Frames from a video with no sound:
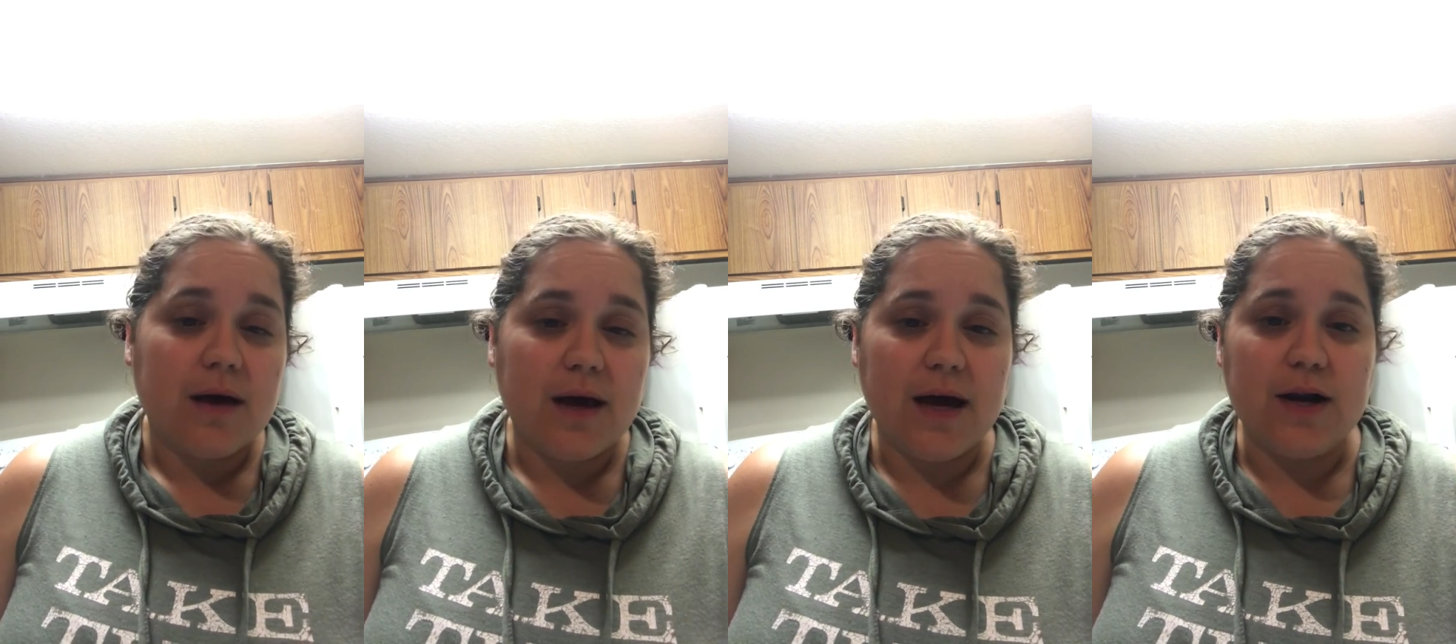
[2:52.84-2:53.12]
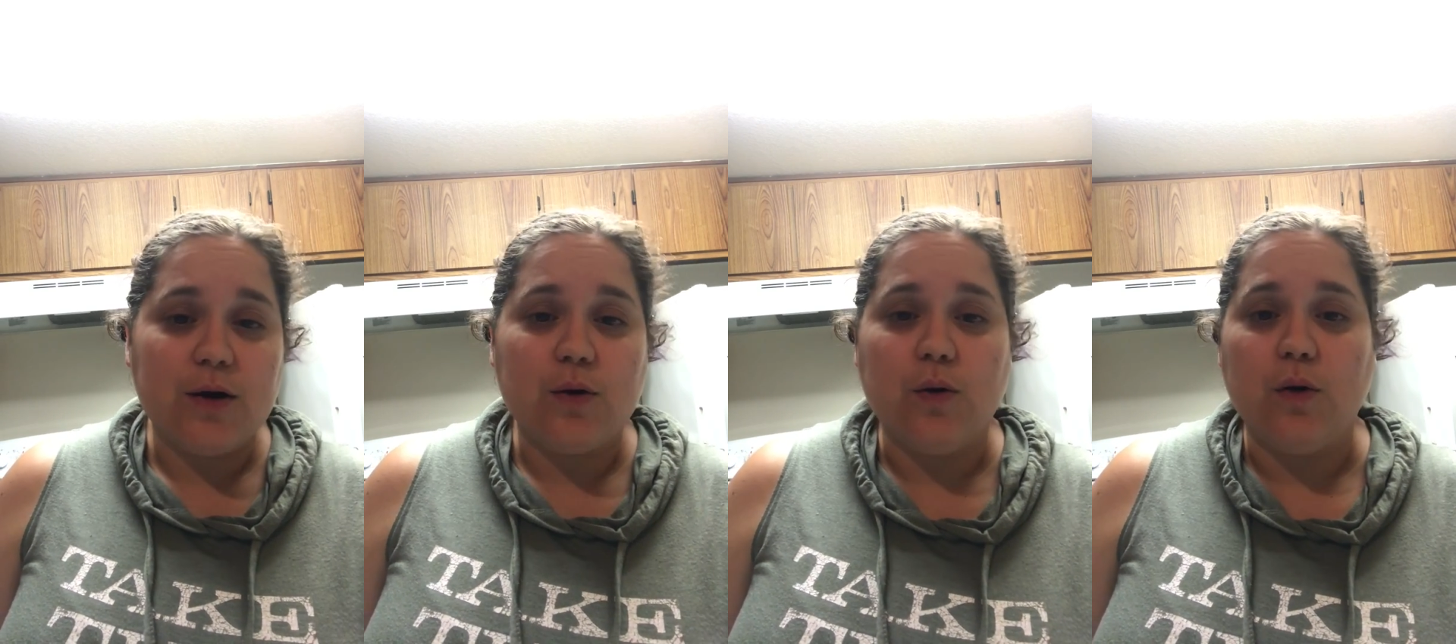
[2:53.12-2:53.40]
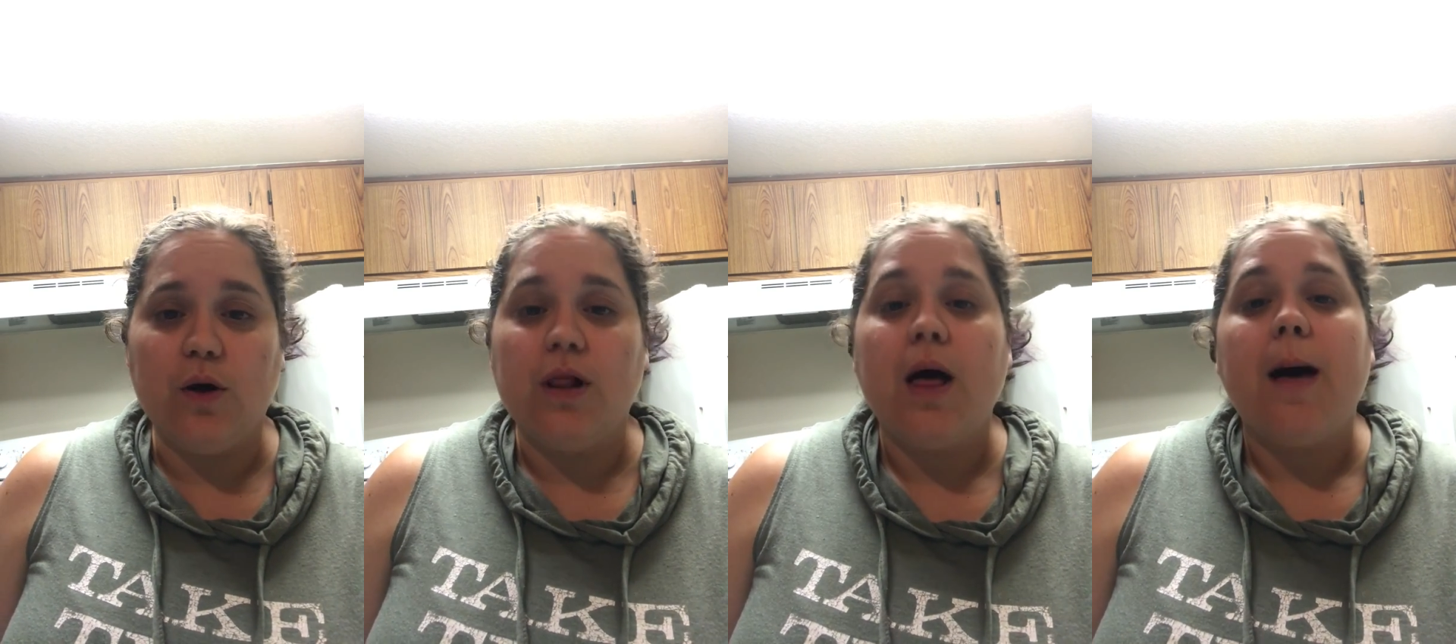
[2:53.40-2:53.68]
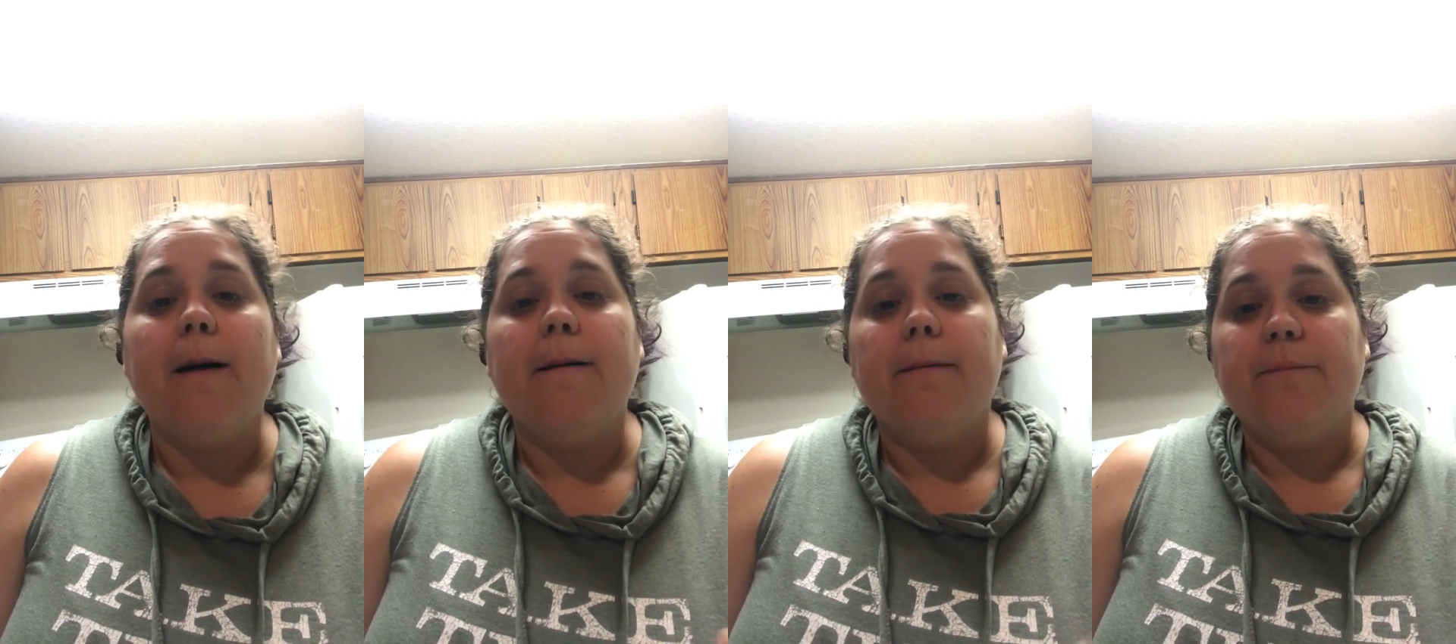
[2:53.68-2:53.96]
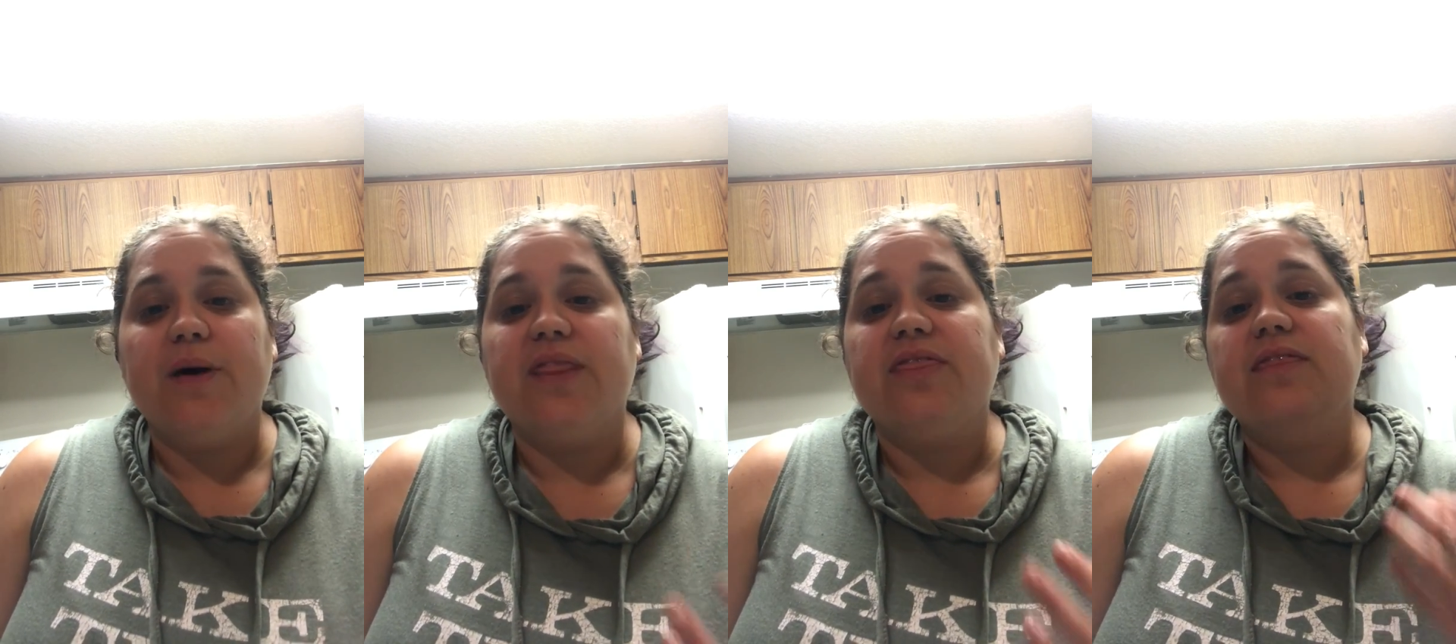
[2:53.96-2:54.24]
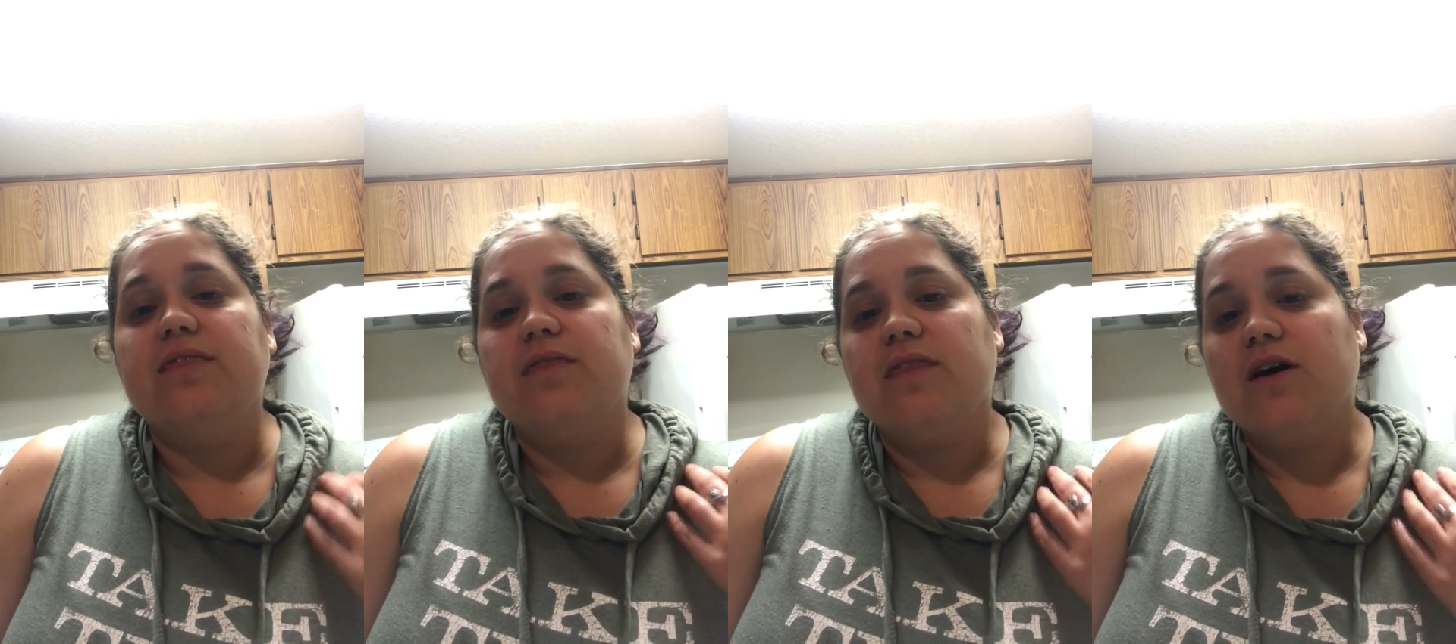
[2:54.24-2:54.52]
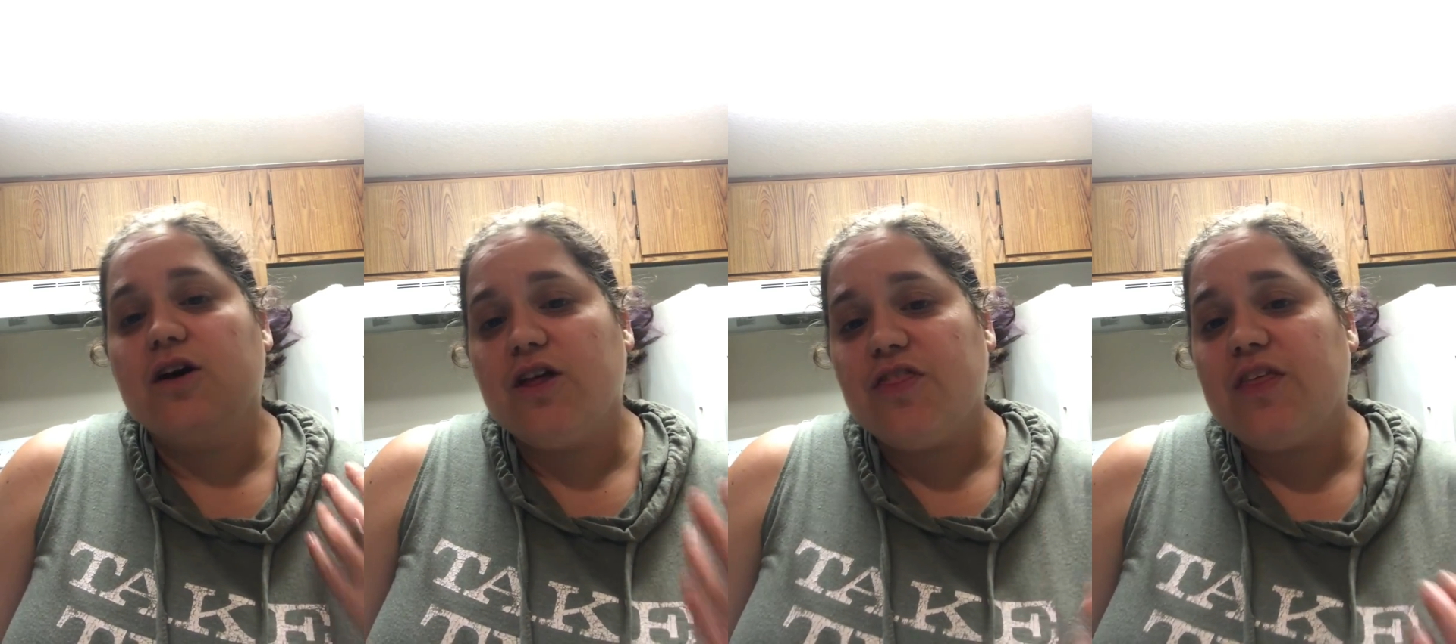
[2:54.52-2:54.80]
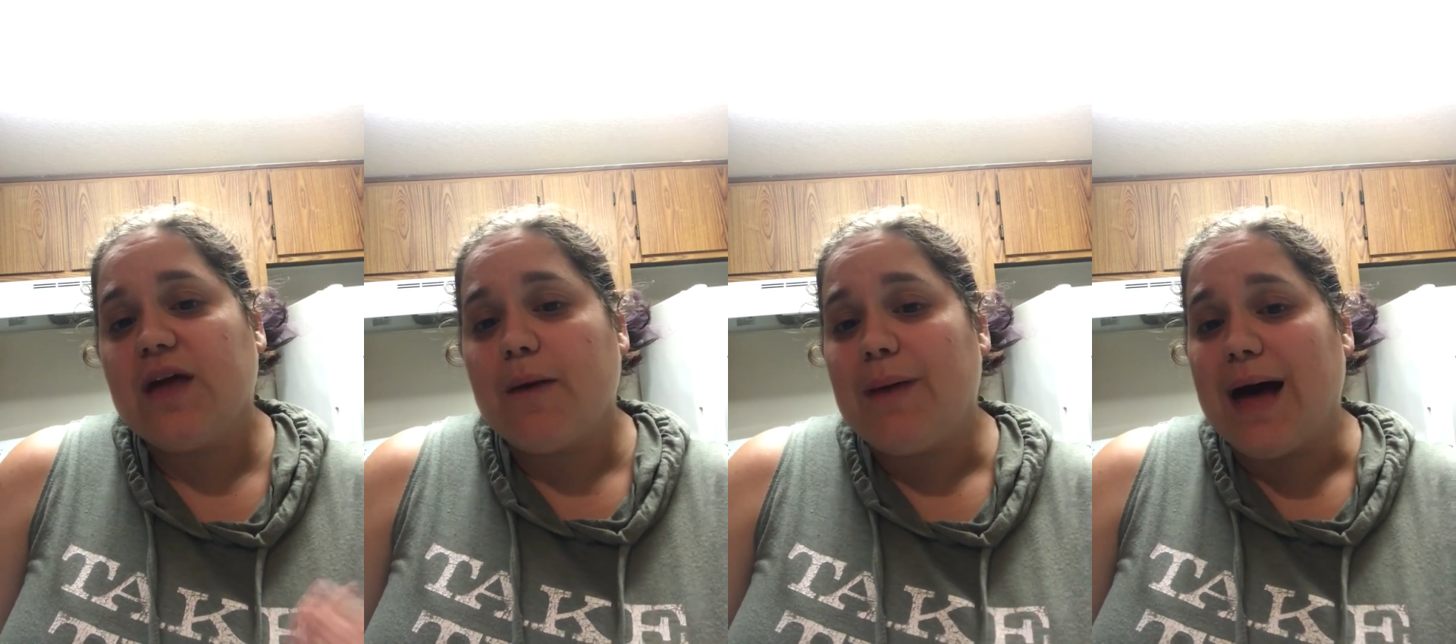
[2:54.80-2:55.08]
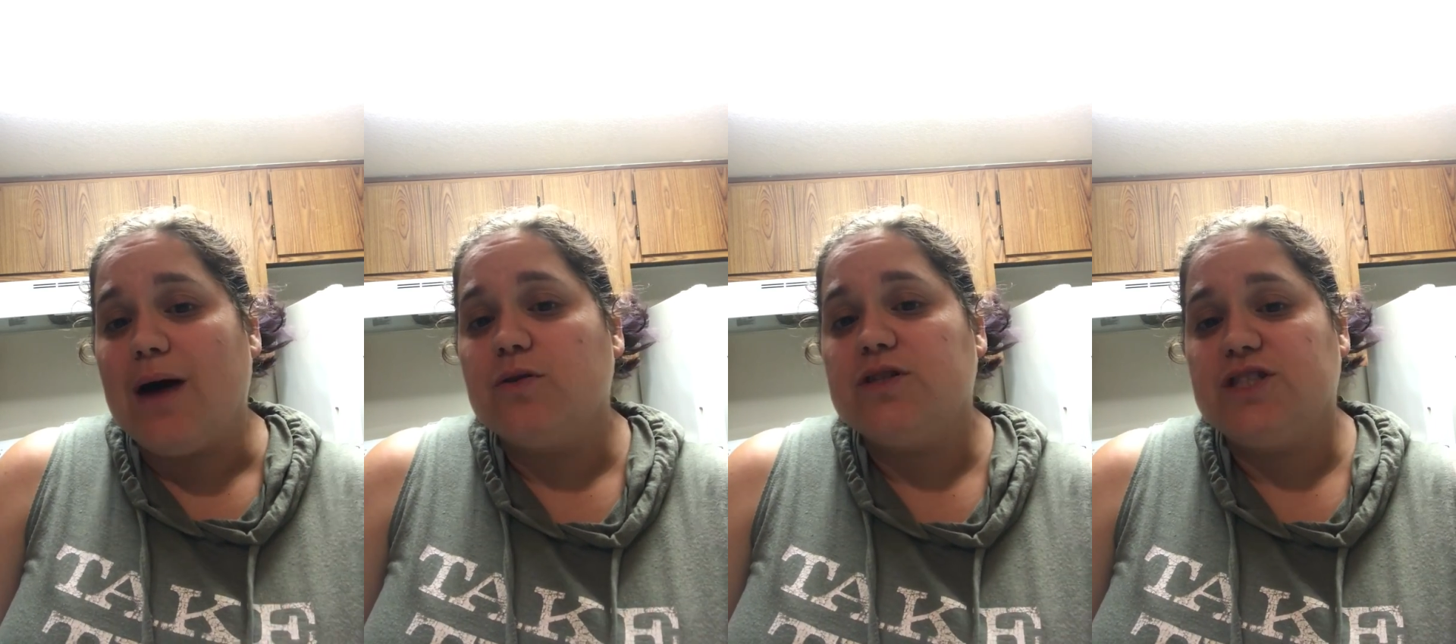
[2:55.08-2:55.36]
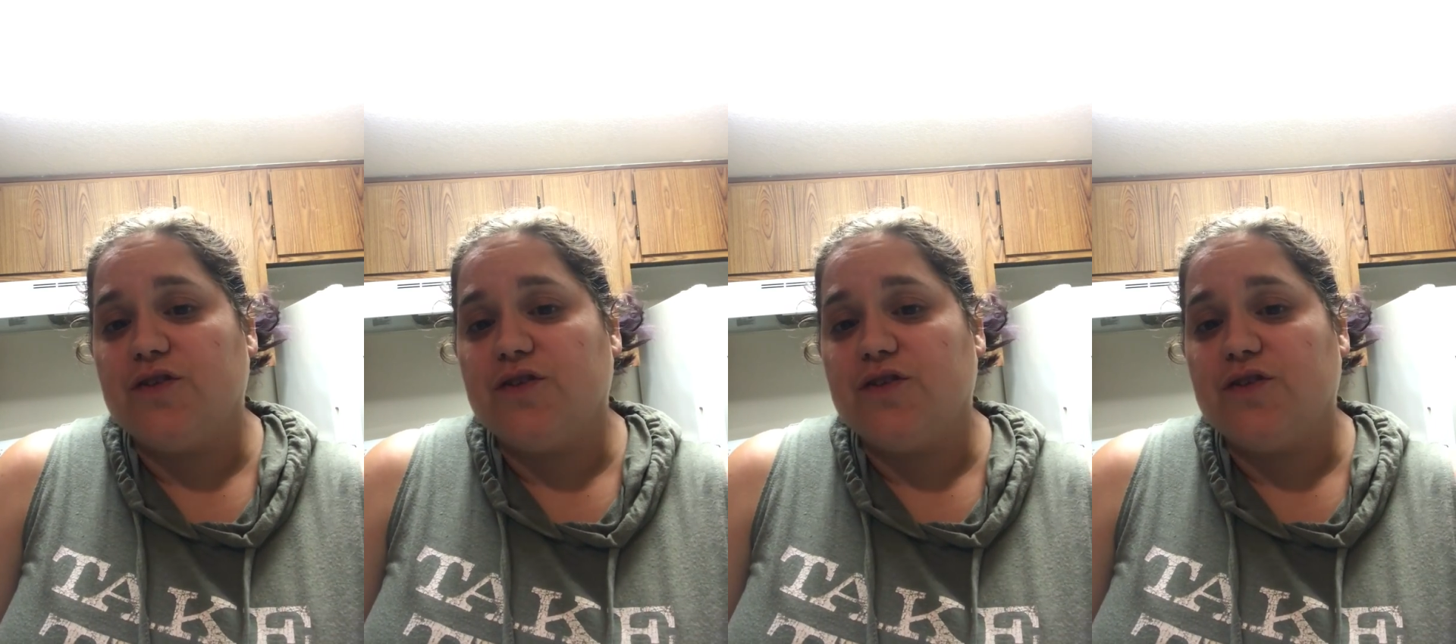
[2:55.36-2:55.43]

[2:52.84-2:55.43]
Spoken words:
kind of cool, but the good thing about